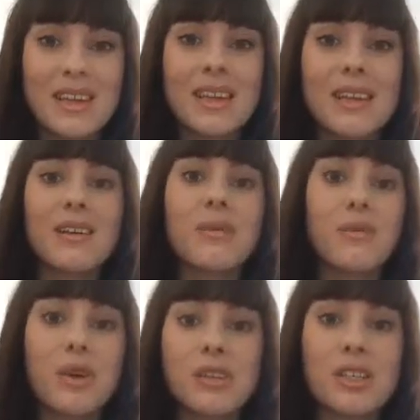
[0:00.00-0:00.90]
because
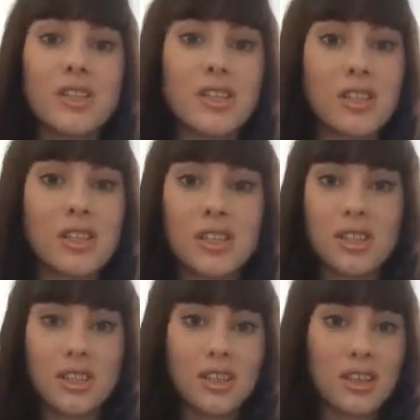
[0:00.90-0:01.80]
it just
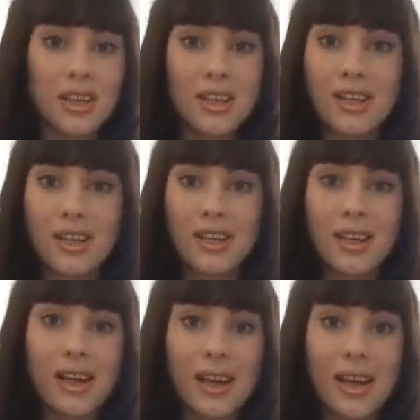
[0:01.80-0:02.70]

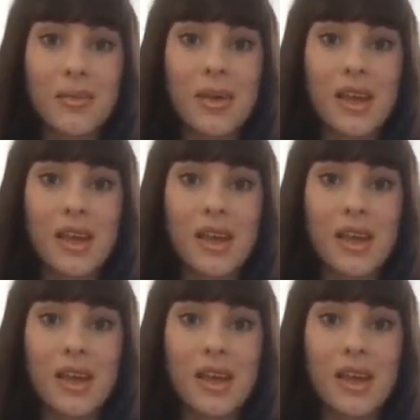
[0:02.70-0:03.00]
hit me.